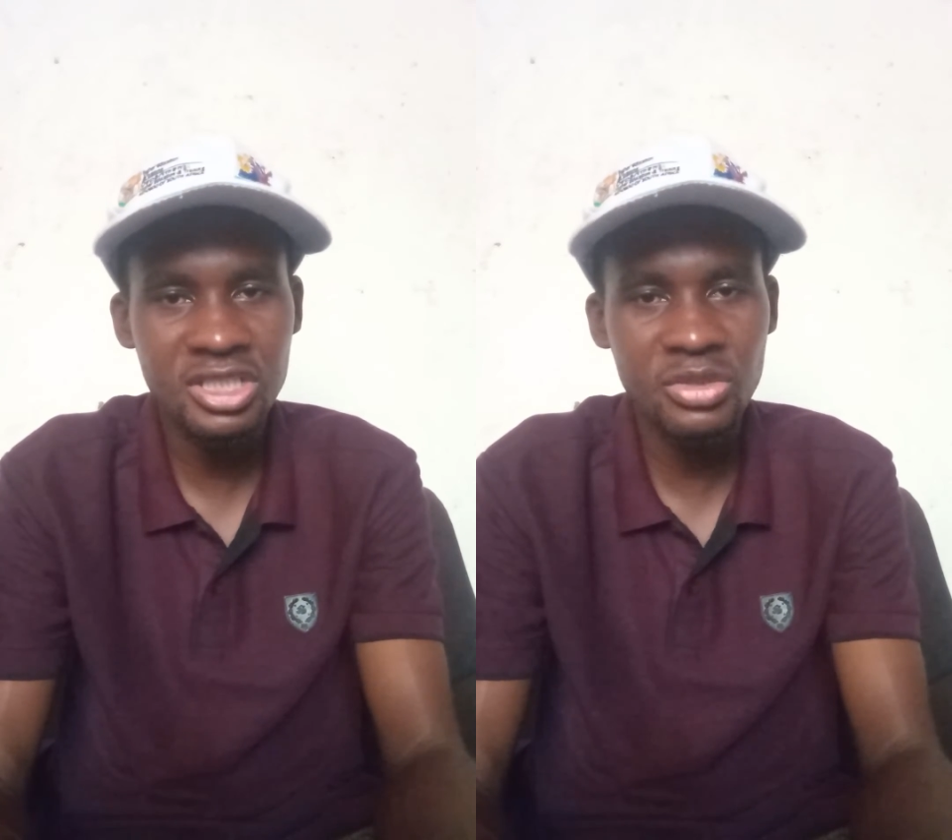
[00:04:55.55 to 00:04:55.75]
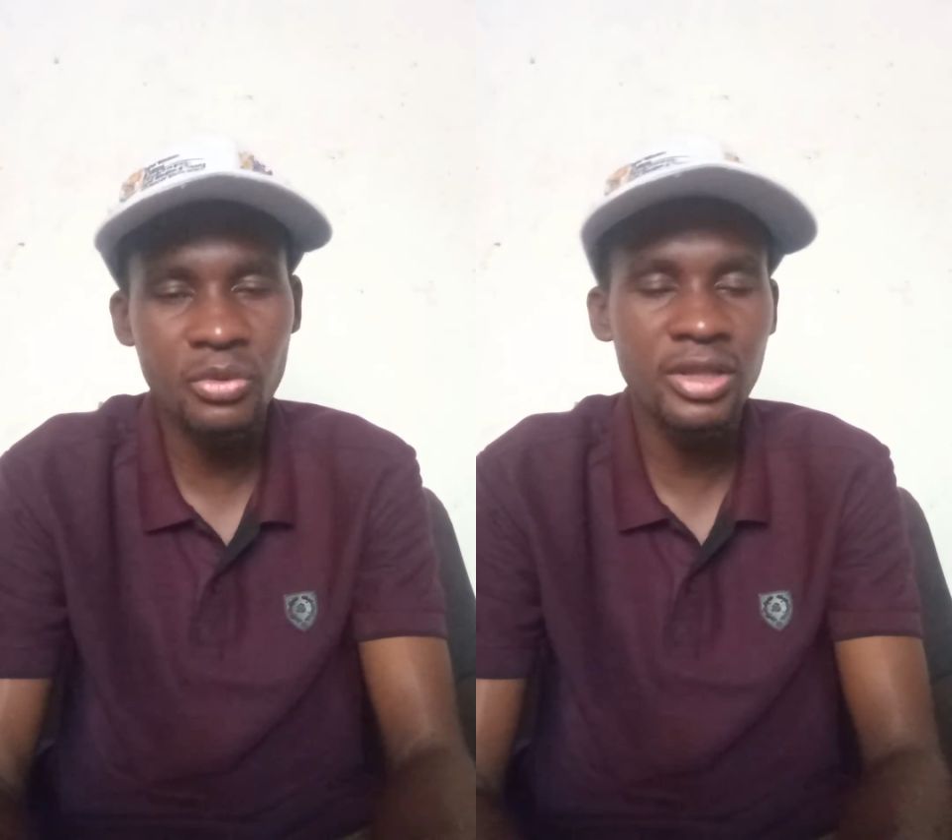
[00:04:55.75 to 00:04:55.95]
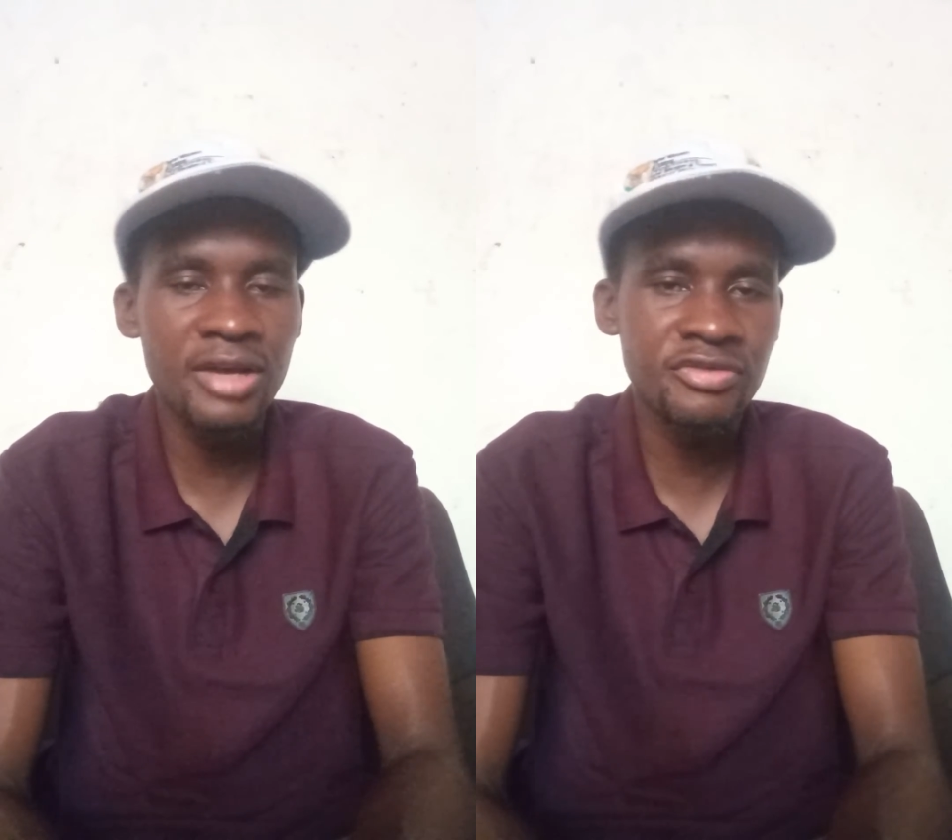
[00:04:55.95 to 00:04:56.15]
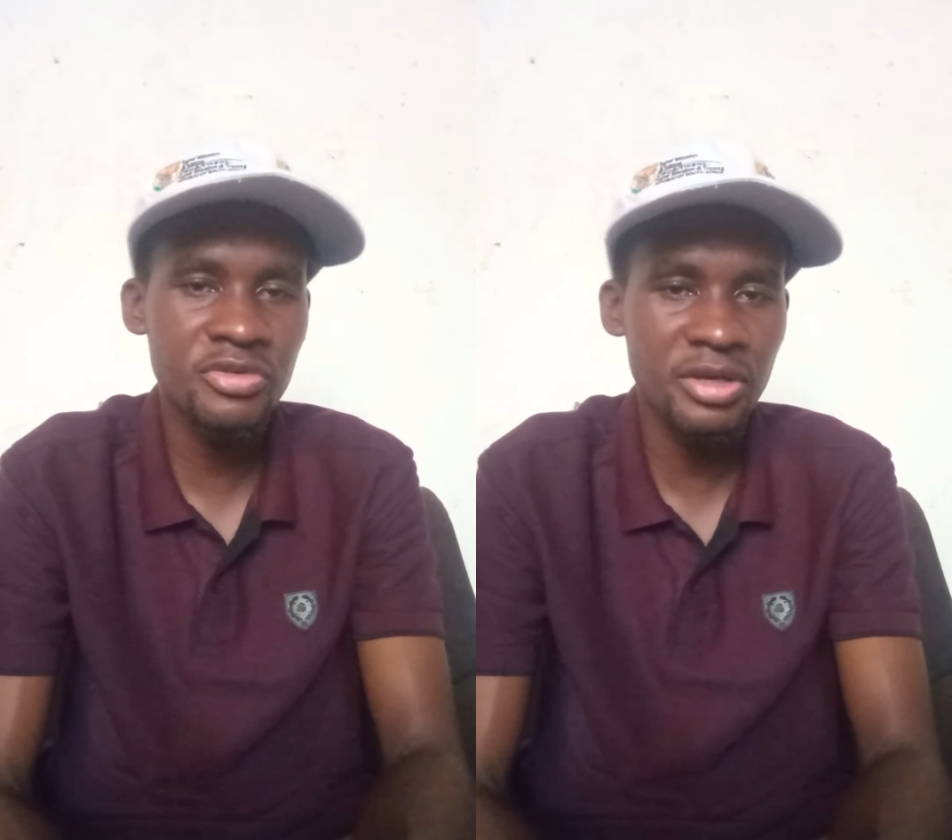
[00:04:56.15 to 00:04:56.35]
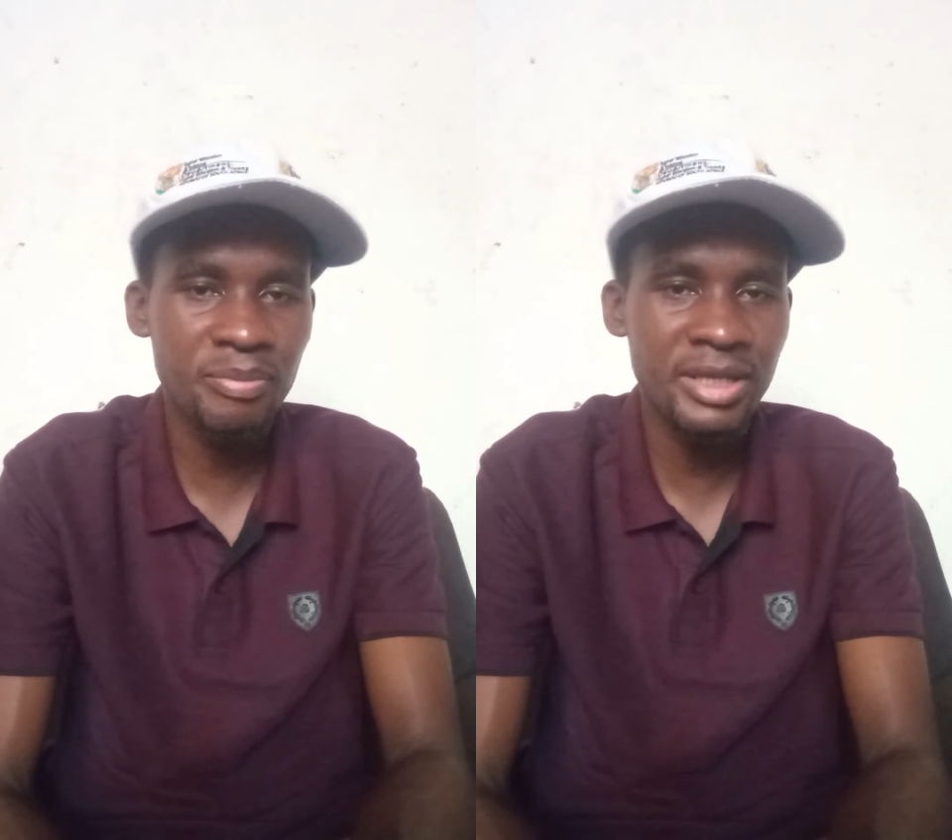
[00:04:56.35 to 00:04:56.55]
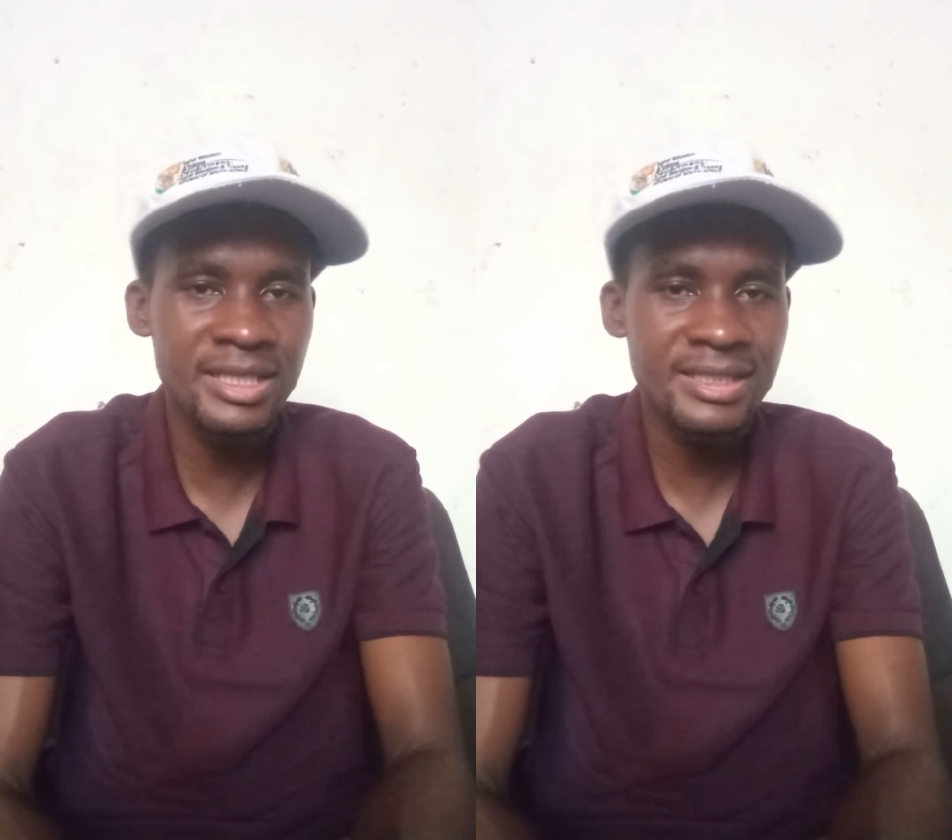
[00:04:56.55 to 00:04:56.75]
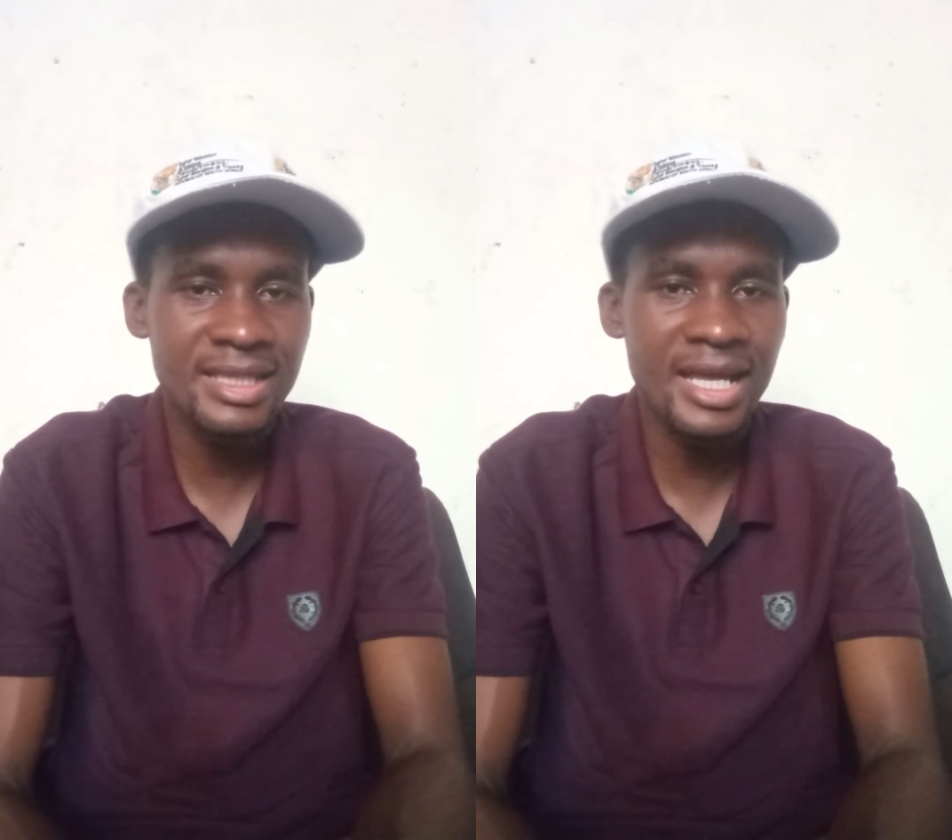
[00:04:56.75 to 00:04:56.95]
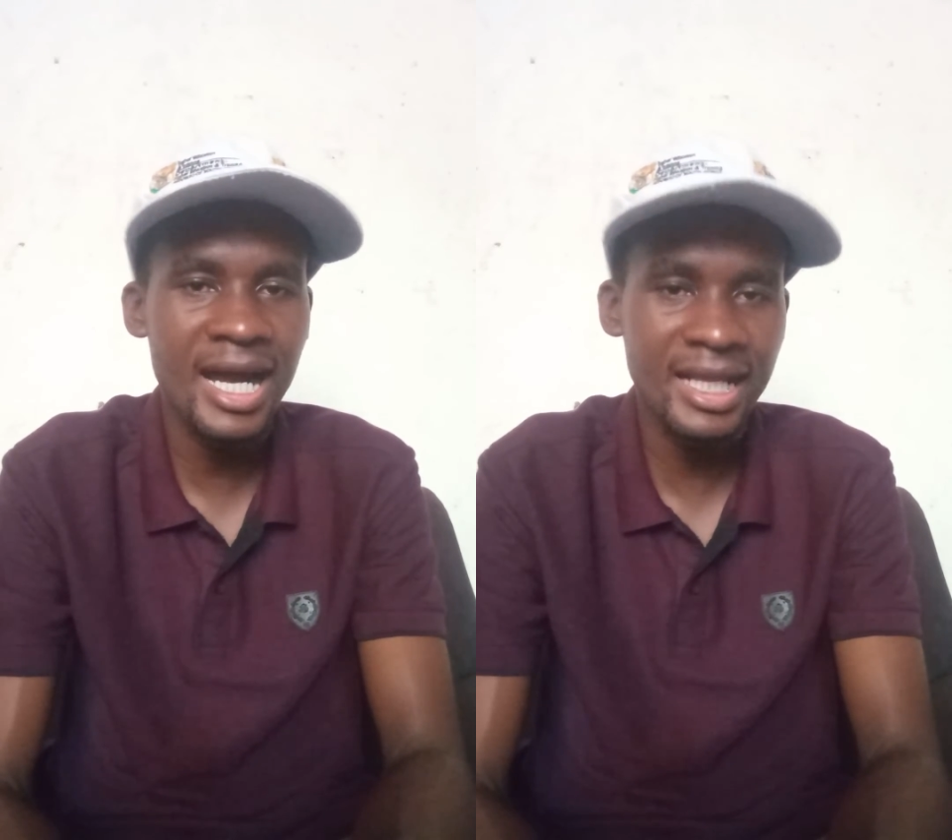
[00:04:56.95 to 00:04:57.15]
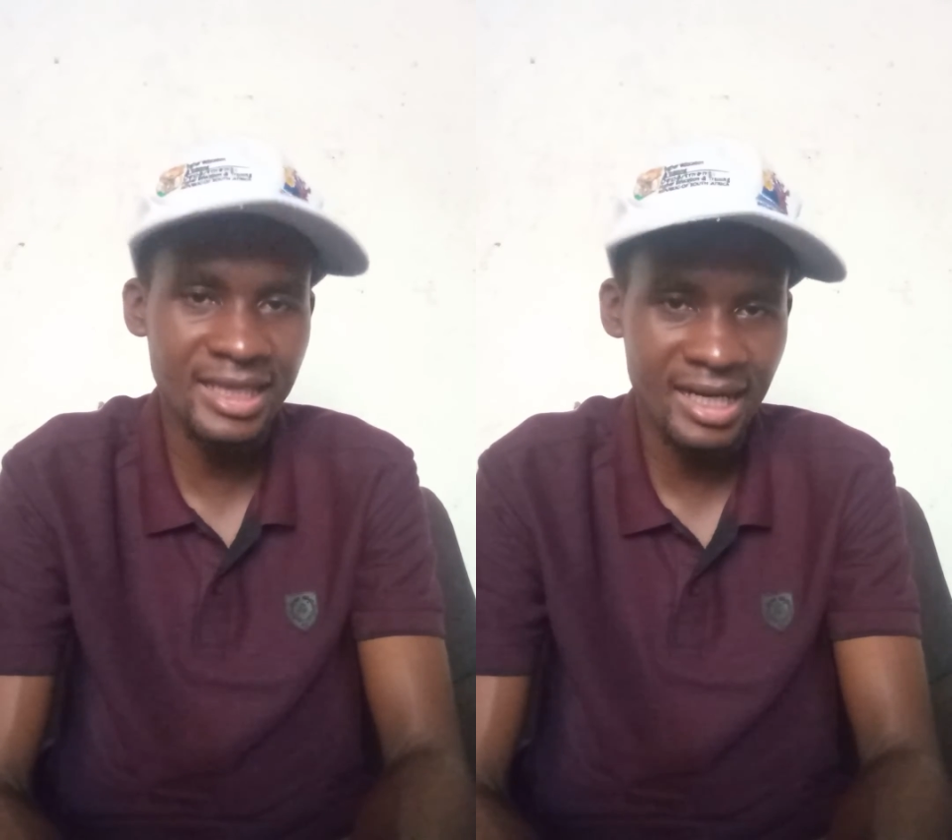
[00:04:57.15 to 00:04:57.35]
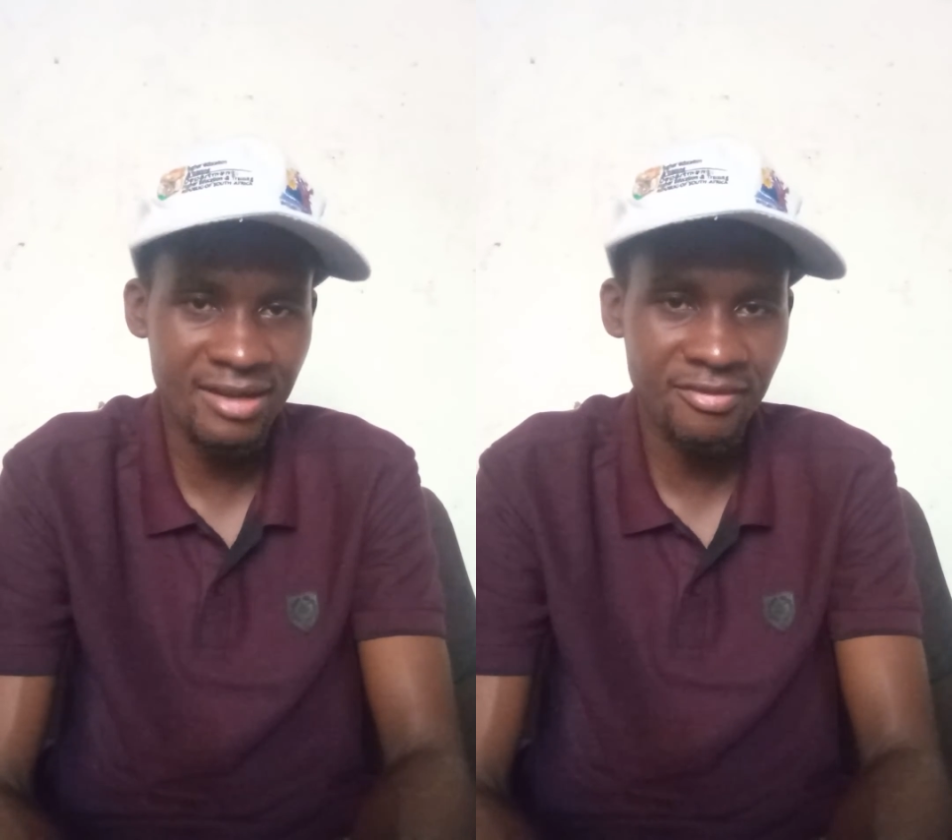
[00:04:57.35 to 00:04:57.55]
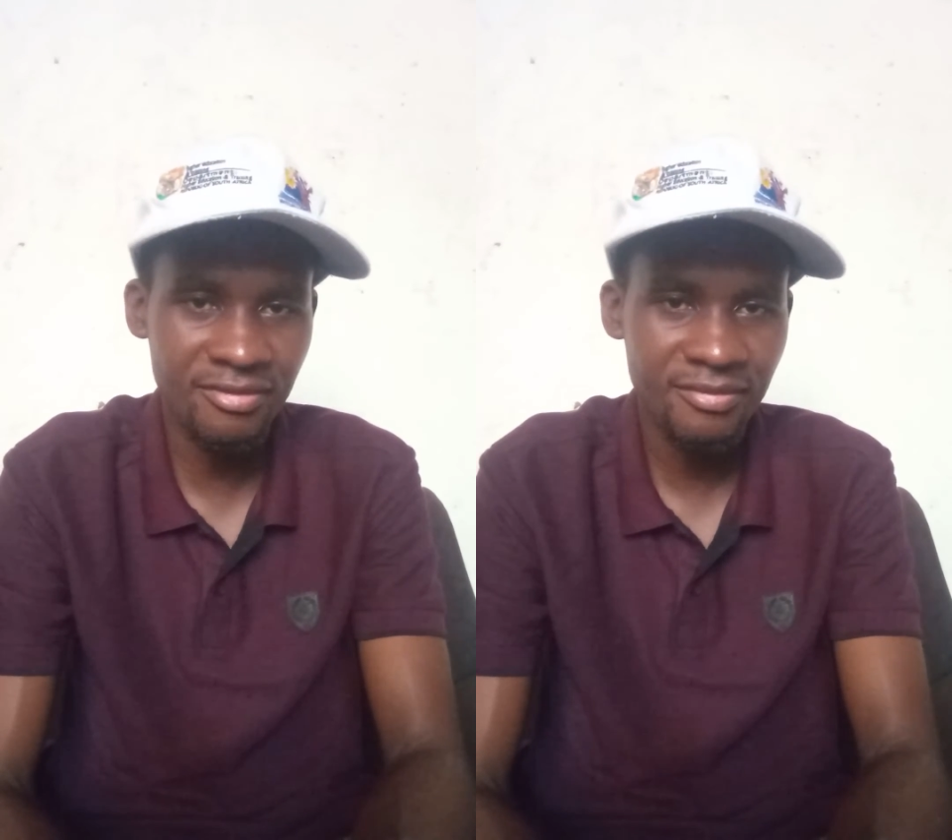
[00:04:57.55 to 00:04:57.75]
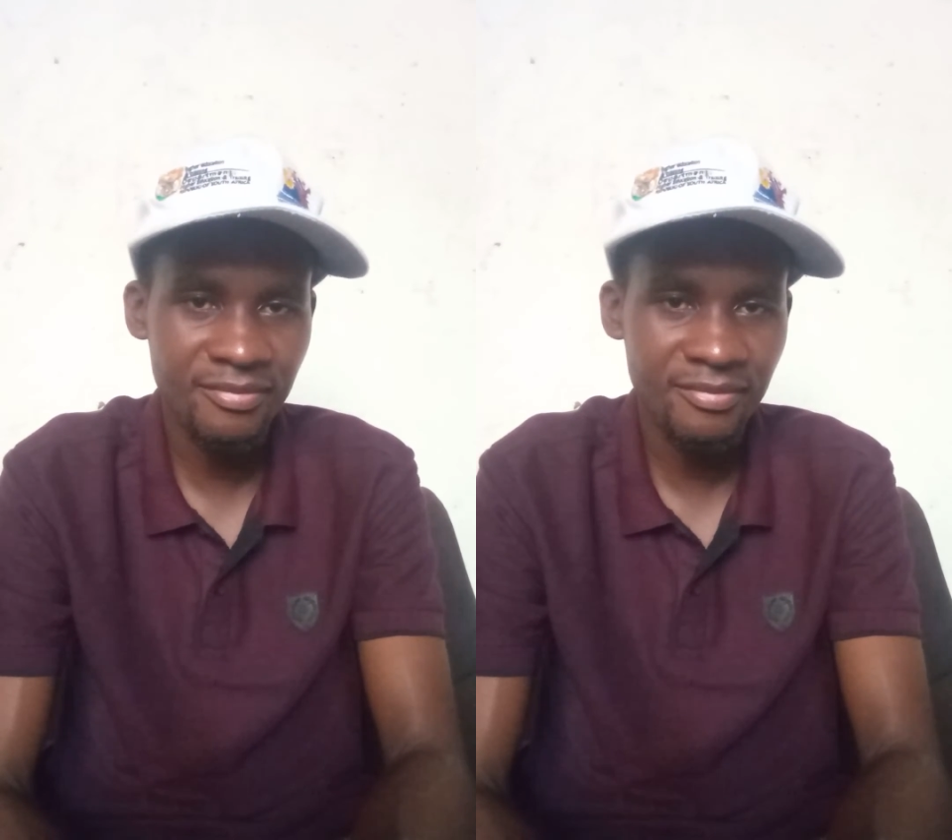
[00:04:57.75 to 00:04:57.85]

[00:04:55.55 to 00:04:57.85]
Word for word: you will have to replace the hard drive.